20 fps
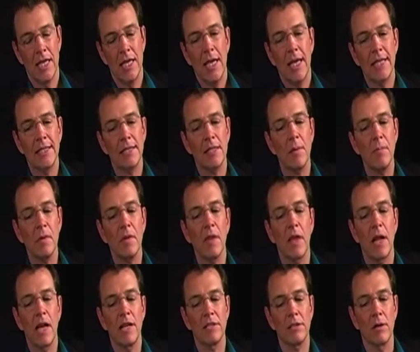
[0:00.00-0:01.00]
It's something
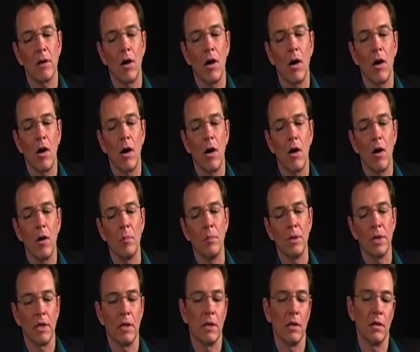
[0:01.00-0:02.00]
that has to all
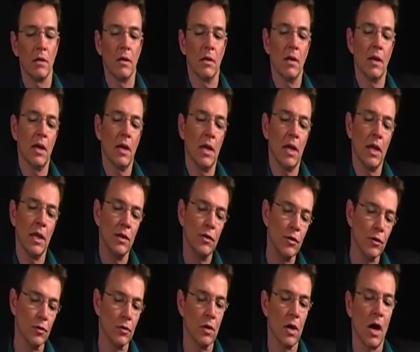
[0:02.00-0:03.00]
be in
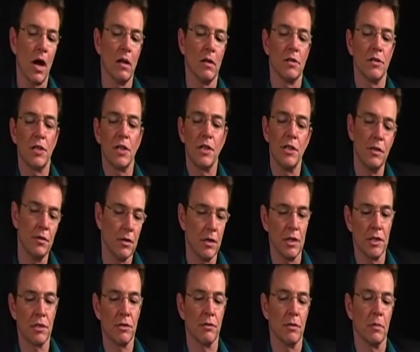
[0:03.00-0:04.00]
your knowledge, in your
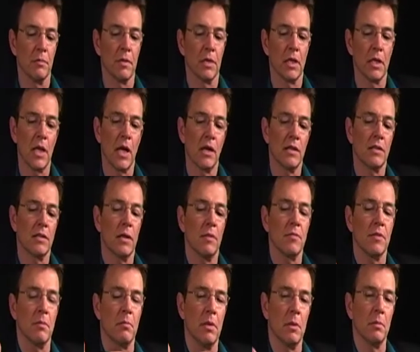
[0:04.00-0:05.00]
history, but a lot of
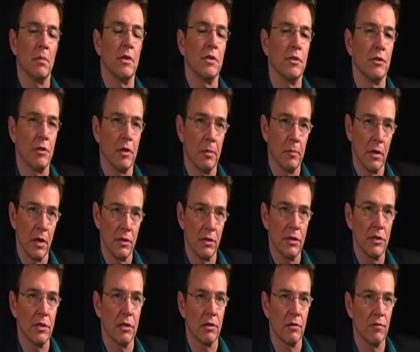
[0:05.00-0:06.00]
times the people that you're going to be
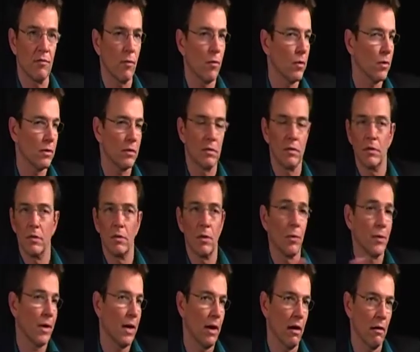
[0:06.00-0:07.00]
auditioning for
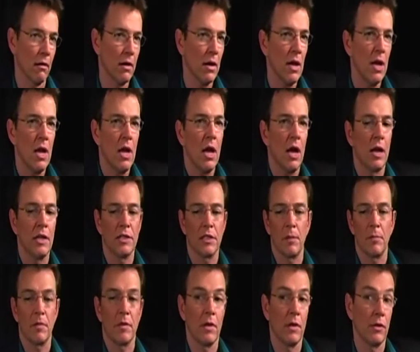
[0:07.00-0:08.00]
don't care. It's
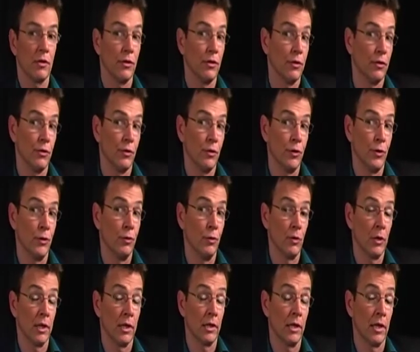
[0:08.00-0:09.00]
something that you
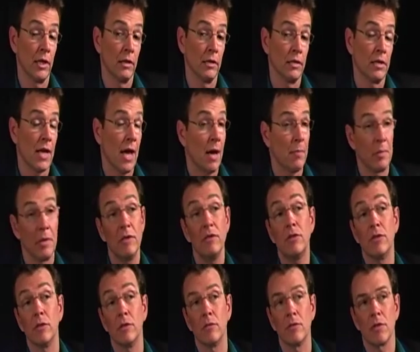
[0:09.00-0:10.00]
can then tap
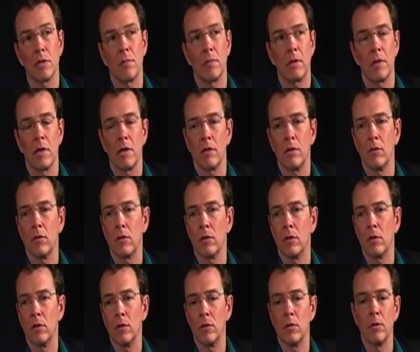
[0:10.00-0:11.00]
into, something that you
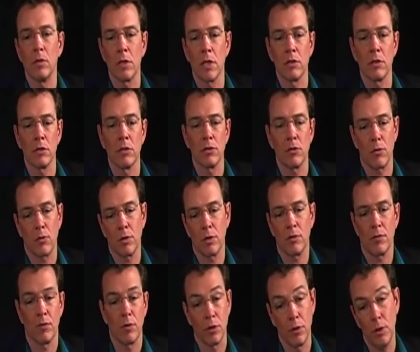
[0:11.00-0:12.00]
can use as a source
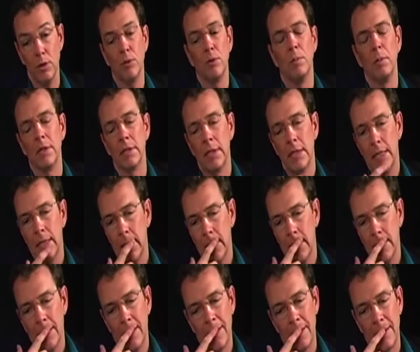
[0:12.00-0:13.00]
for you, but
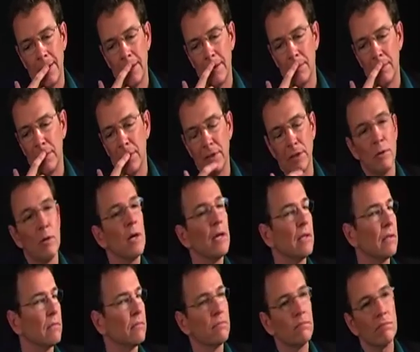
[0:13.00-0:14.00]
you're right.